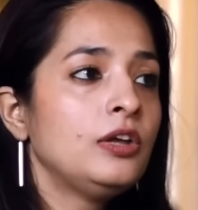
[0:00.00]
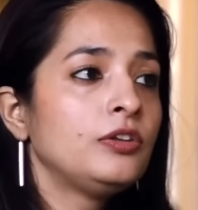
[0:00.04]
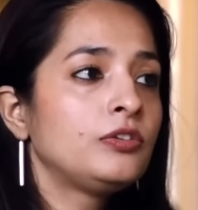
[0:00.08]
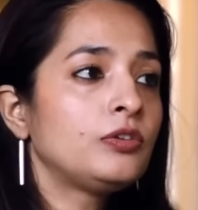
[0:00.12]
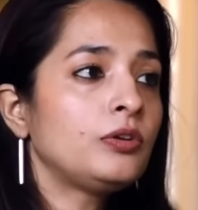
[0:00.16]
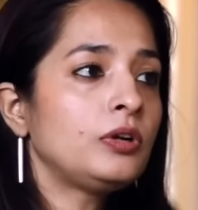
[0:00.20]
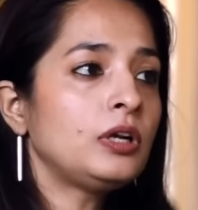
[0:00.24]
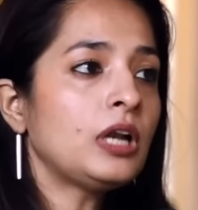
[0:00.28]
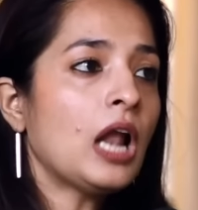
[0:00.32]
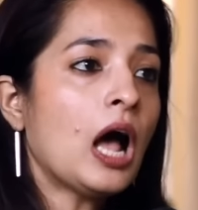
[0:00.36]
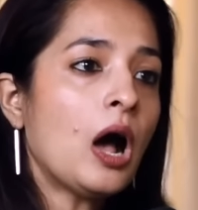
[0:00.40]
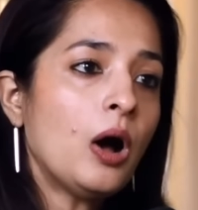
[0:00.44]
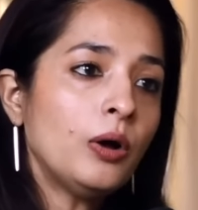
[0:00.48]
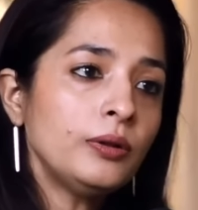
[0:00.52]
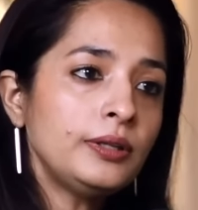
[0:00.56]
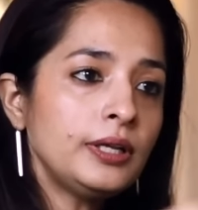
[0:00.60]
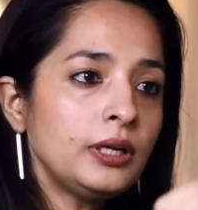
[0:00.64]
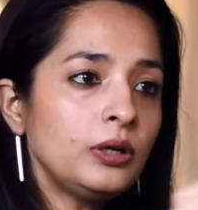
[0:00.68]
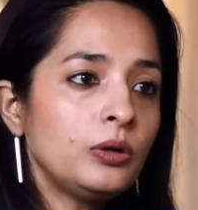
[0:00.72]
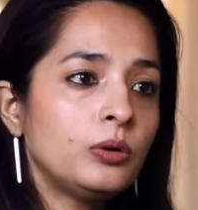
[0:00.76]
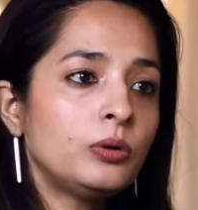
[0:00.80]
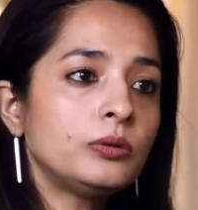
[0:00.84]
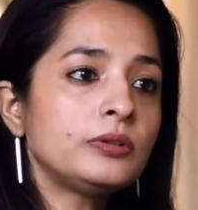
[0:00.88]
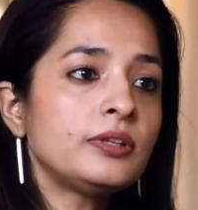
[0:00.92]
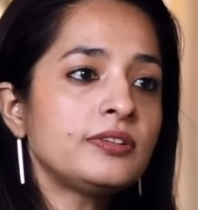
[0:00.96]
So now
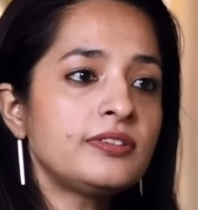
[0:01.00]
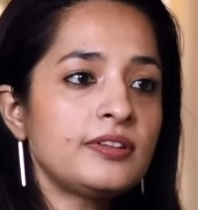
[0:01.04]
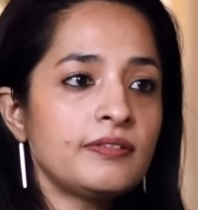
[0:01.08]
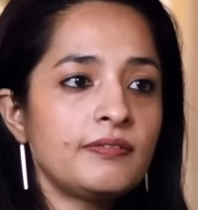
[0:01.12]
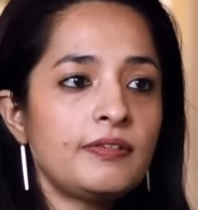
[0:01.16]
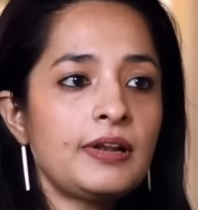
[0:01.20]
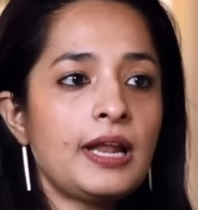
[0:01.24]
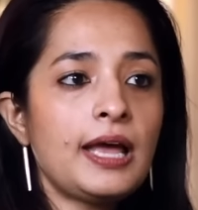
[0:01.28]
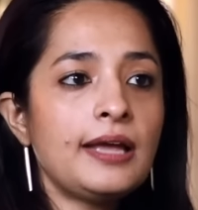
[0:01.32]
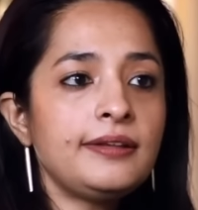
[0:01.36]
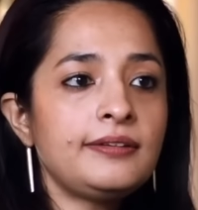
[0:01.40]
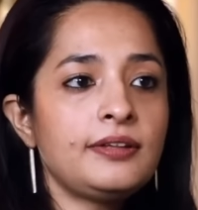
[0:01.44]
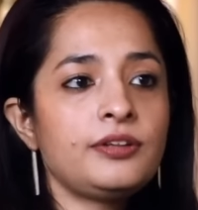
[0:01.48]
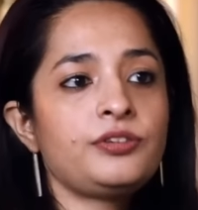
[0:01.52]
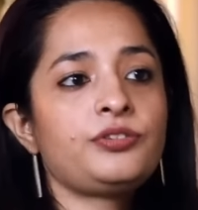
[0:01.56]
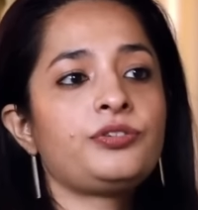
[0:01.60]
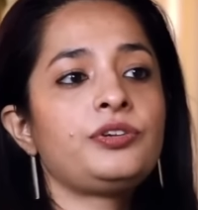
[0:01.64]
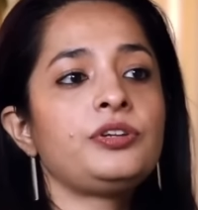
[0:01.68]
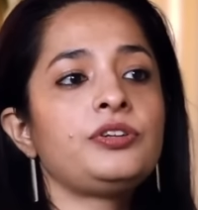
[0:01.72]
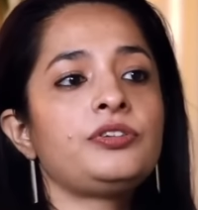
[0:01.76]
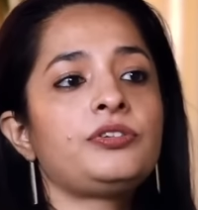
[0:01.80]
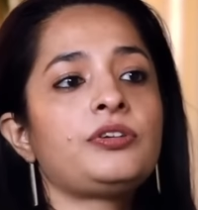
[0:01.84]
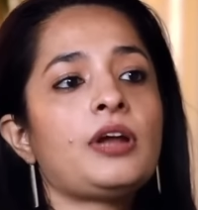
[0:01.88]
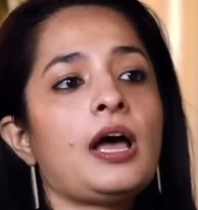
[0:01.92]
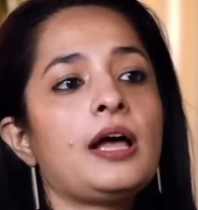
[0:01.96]
they know the civilized
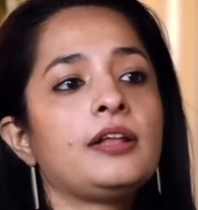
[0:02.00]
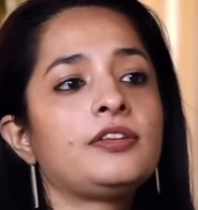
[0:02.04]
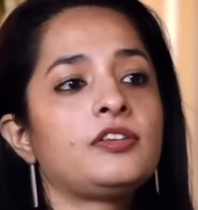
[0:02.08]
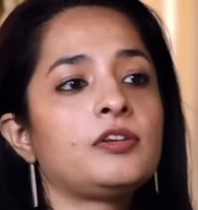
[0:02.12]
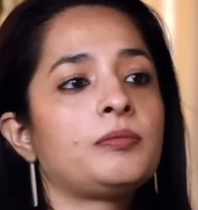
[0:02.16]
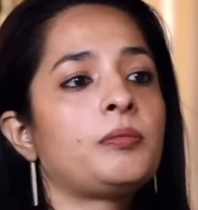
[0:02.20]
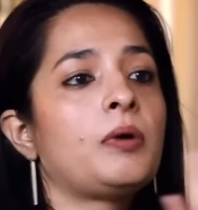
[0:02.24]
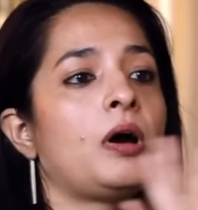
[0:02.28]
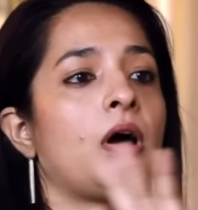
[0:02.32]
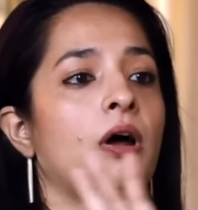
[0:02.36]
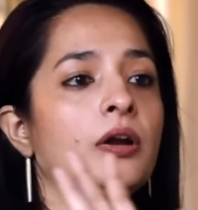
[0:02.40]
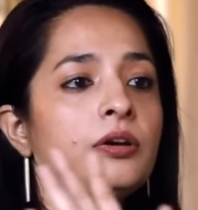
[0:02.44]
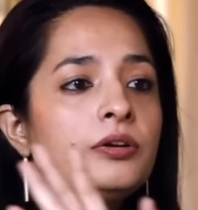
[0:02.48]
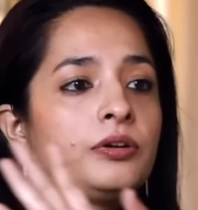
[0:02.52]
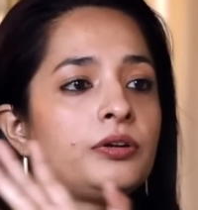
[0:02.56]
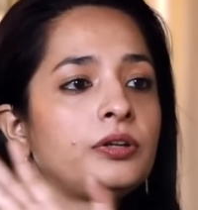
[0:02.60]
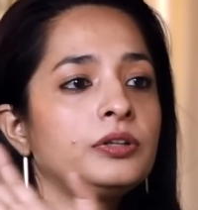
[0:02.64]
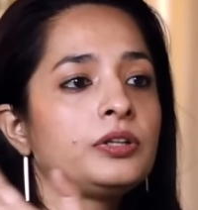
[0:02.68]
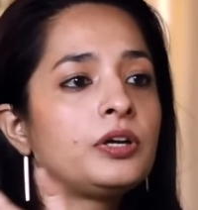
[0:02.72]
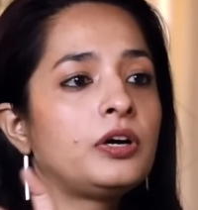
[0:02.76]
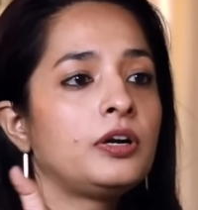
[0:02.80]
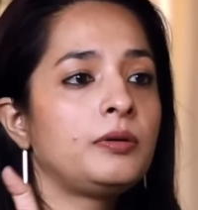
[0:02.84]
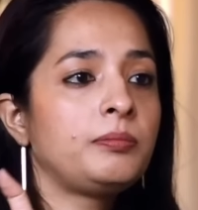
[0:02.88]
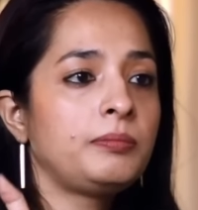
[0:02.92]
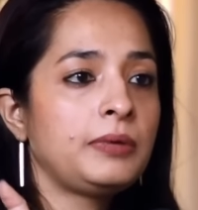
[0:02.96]
history starts about, you
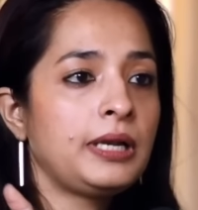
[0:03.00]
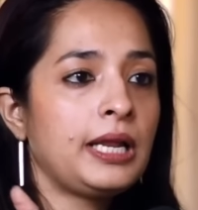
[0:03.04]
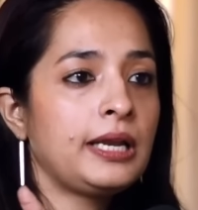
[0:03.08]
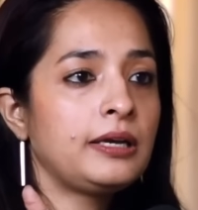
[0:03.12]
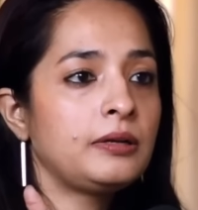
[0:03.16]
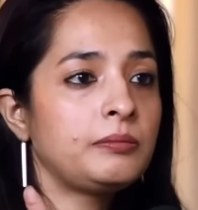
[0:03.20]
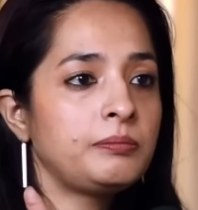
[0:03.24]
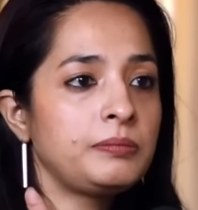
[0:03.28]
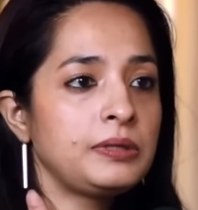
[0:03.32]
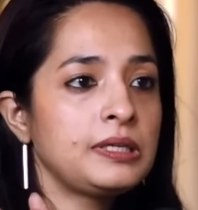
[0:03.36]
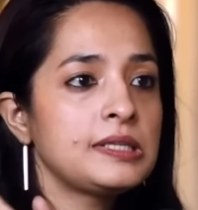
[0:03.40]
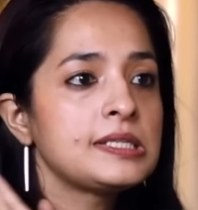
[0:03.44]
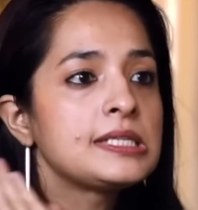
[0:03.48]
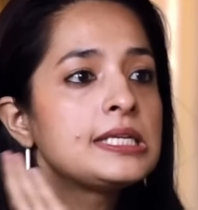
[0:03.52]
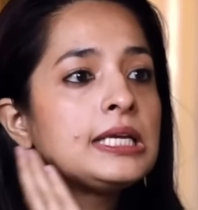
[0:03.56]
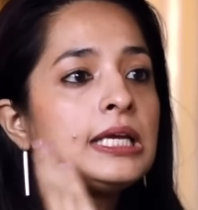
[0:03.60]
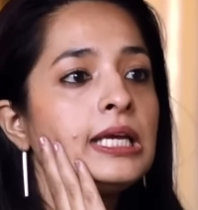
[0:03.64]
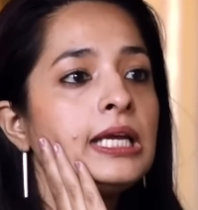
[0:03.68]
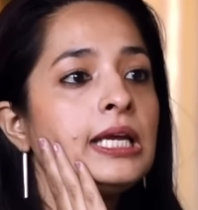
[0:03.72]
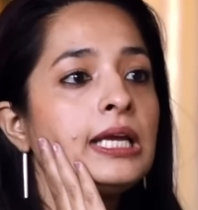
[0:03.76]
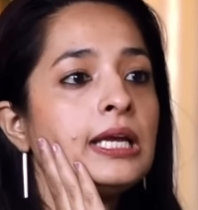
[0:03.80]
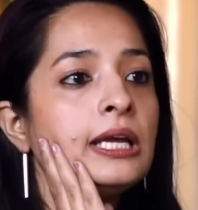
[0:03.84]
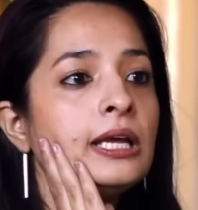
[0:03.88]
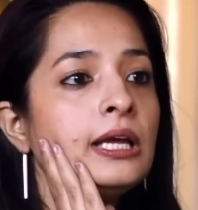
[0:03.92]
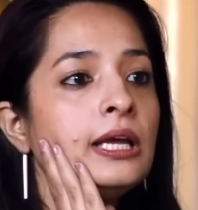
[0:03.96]
know, third millennium
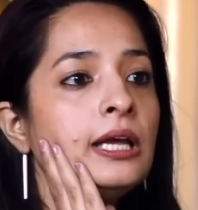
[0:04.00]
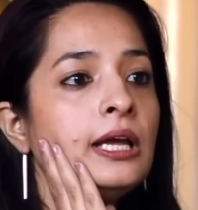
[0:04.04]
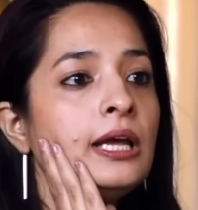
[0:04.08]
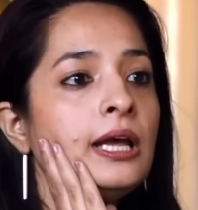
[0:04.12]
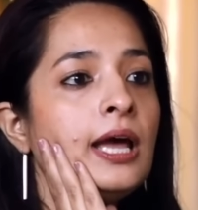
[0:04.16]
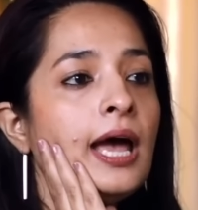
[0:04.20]
BCE.